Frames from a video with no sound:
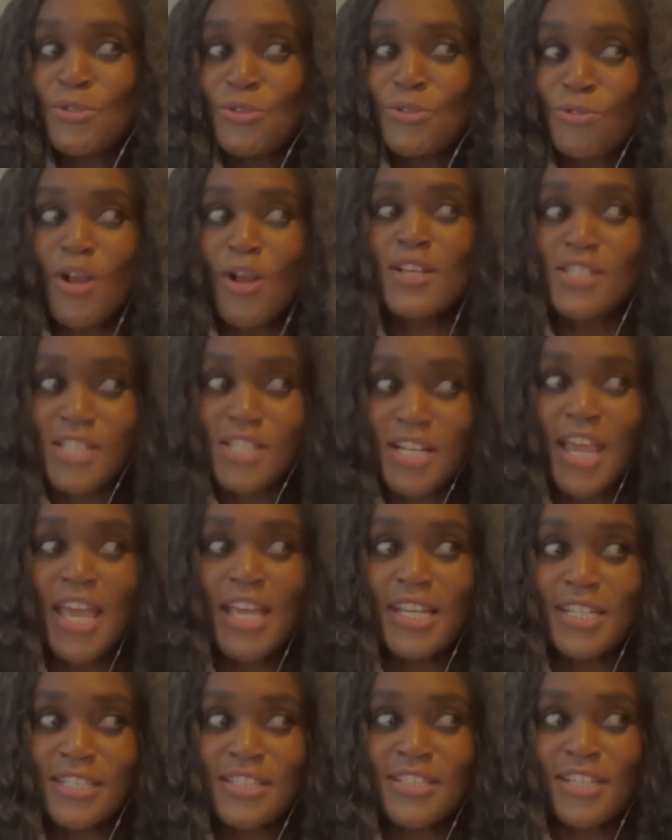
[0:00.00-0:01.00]

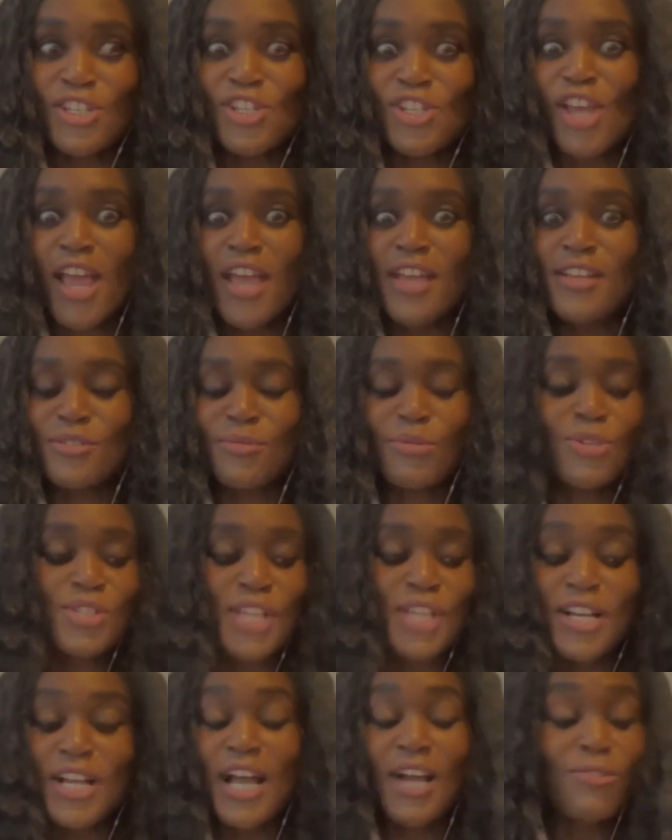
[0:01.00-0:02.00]
translate the Sheng,
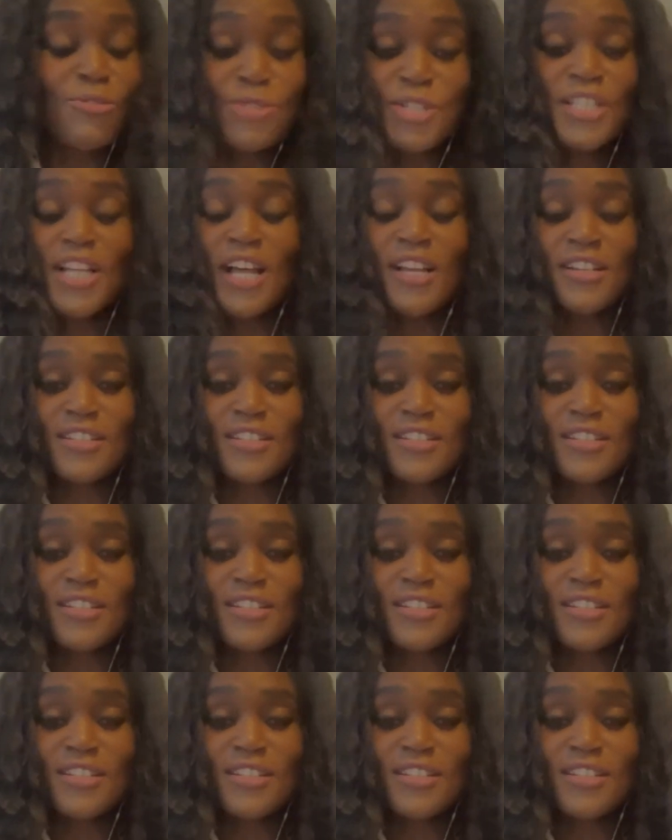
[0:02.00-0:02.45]
because I couldn't